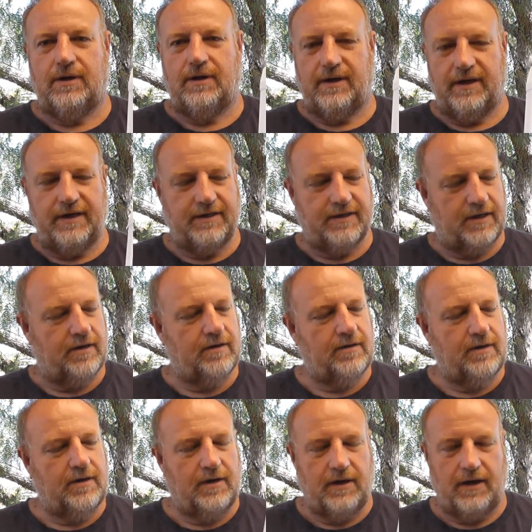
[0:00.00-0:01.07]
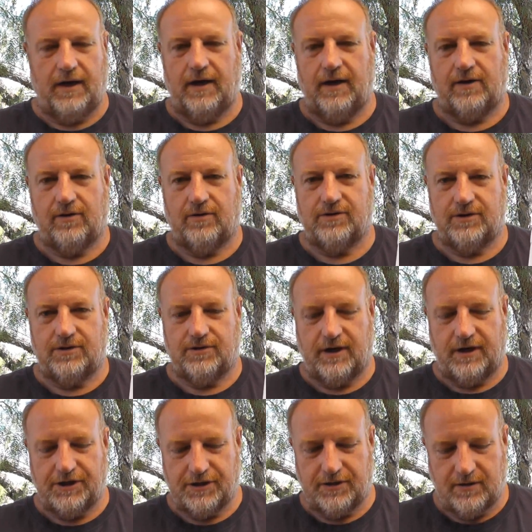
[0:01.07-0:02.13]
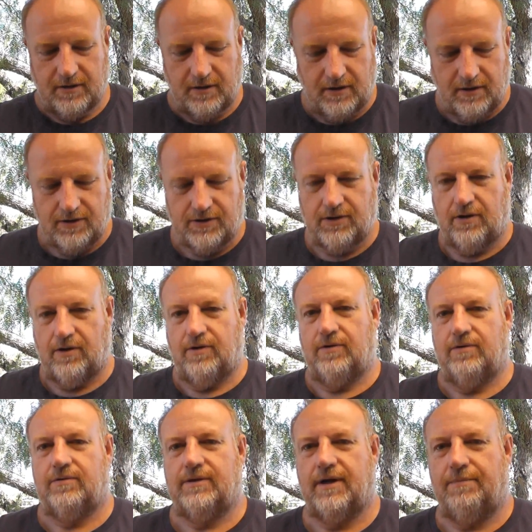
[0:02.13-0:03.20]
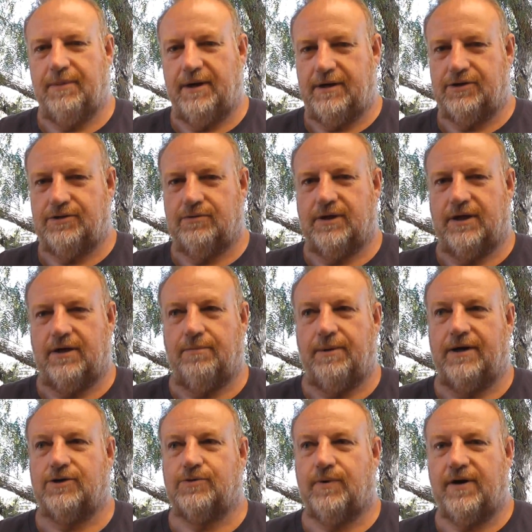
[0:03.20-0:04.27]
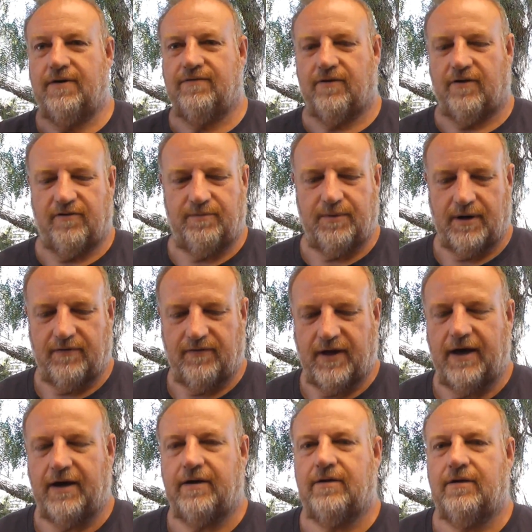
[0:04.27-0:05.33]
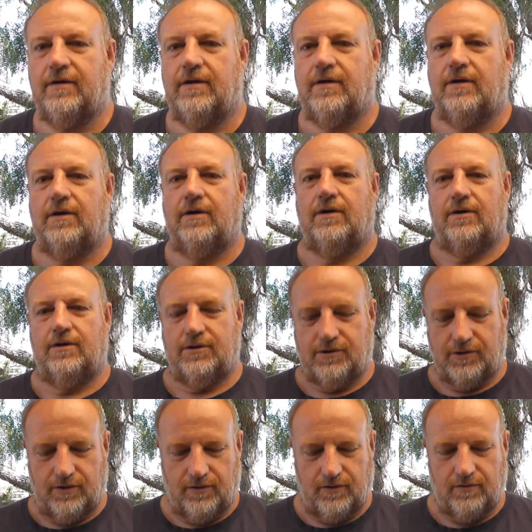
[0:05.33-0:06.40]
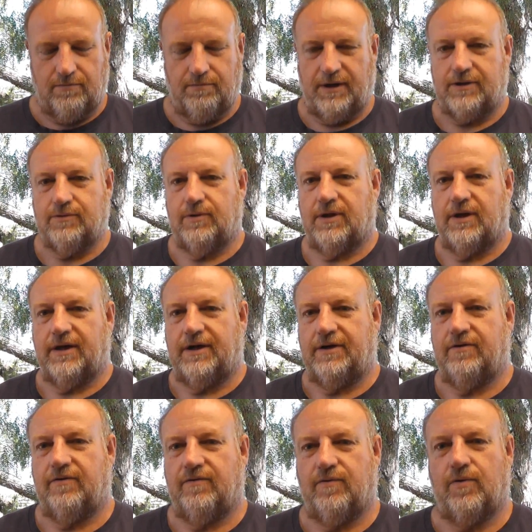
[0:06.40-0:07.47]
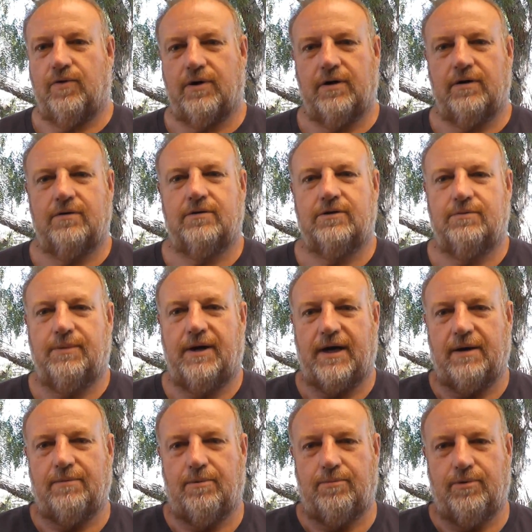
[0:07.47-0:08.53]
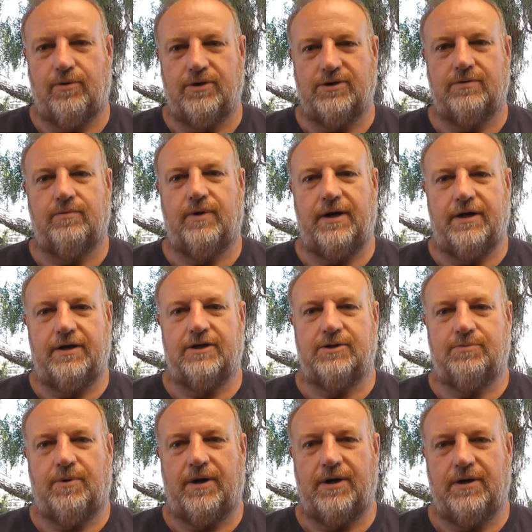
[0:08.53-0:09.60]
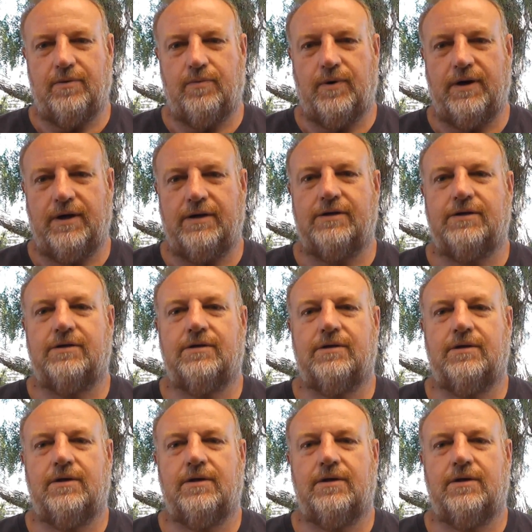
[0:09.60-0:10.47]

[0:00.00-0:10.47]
litre uh, concentration. So that means you'll need about 25 ml of that to mix with a litre of water to make up a poison ready to spray your weeds.